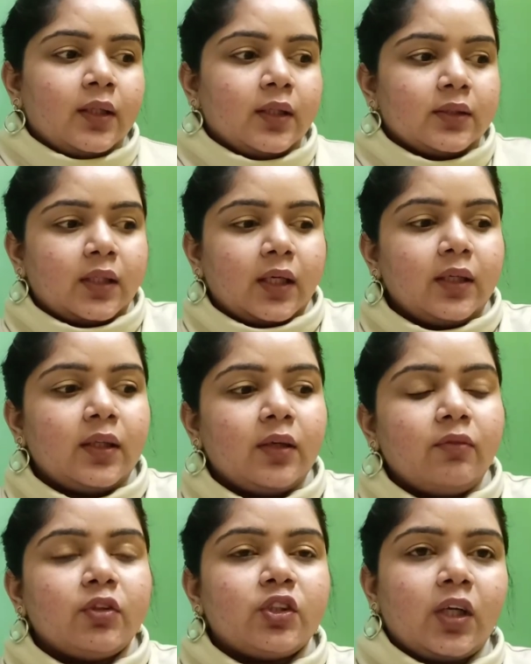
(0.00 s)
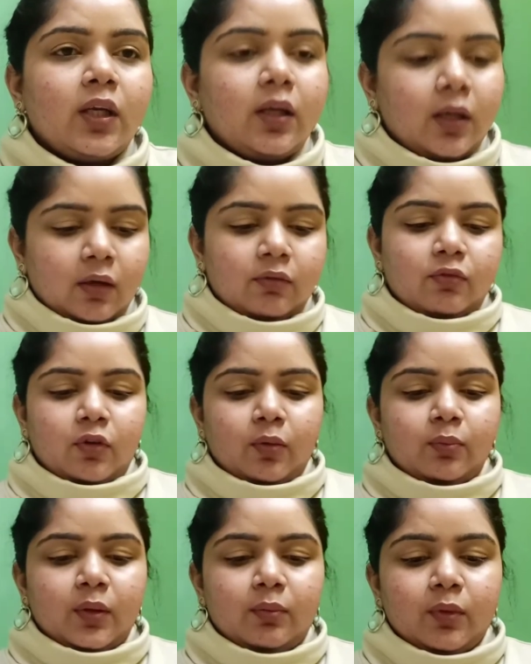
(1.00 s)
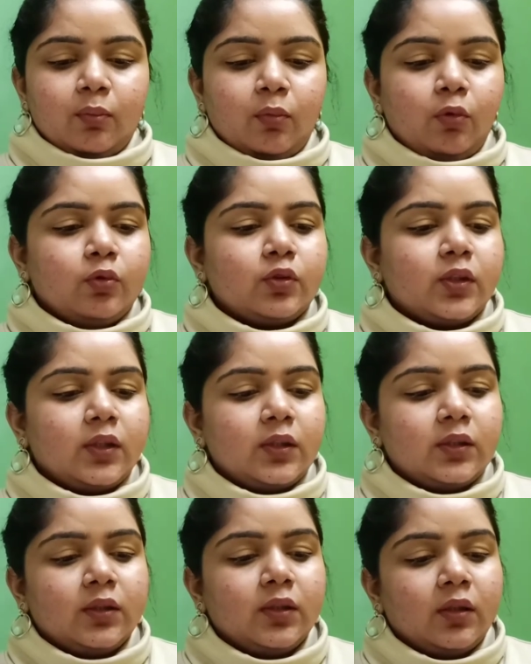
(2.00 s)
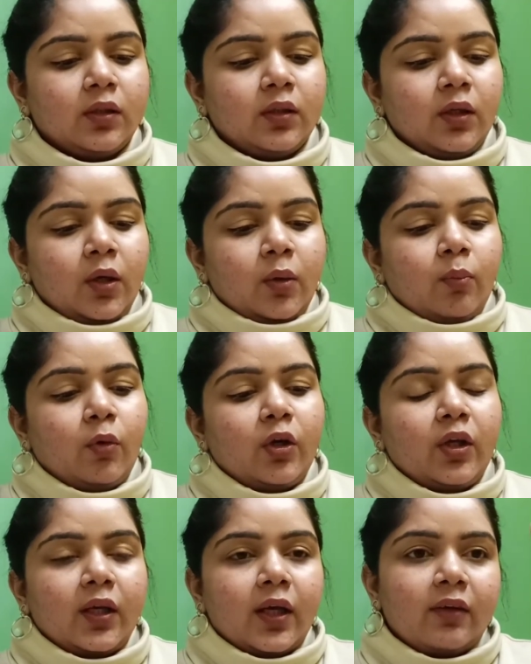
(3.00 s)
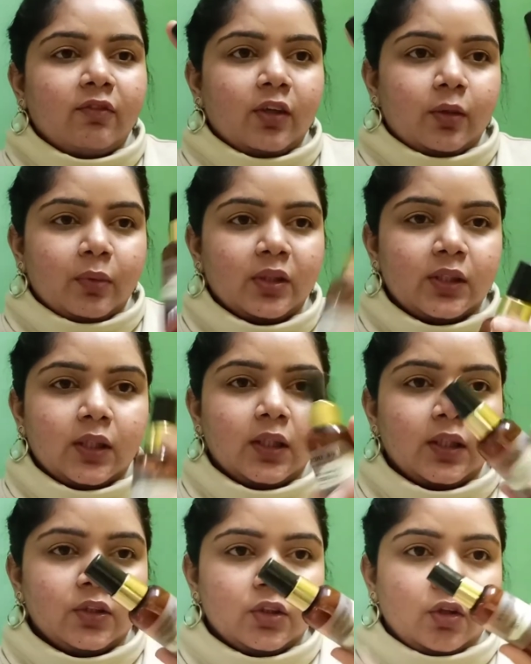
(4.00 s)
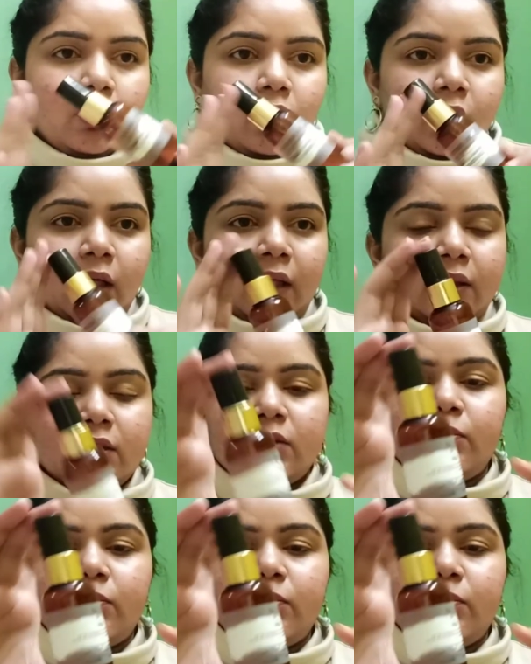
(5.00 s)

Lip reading: The second thing which I love from them the most is the Moringa and Vitamin C cleansing oil. Like, this is